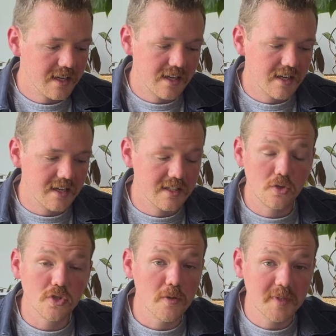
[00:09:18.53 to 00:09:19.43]
It's
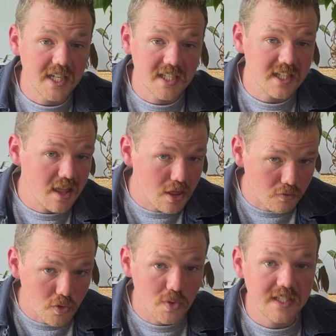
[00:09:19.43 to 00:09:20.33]
also potentially through
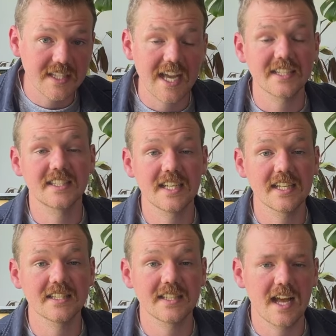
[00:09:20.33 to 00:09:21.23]
these ad tiers
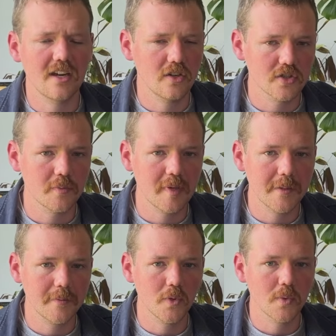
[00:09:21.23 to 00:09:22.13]
that a lot of
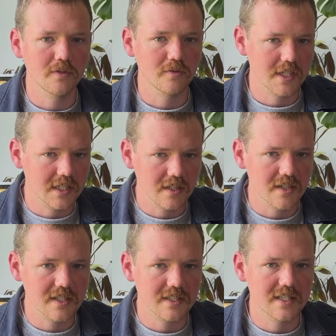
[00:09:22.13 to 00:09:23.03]
people will
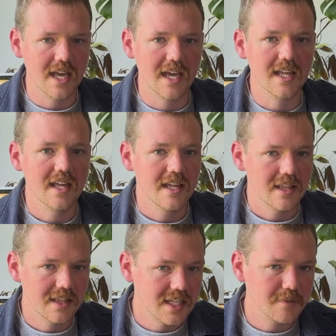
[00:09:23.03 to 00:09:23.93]
realize that
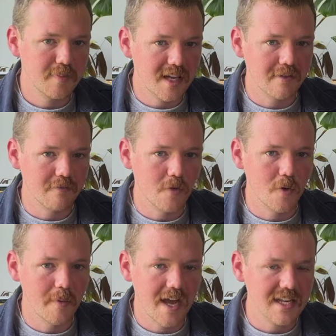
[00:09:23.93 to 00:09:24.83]
this platform actually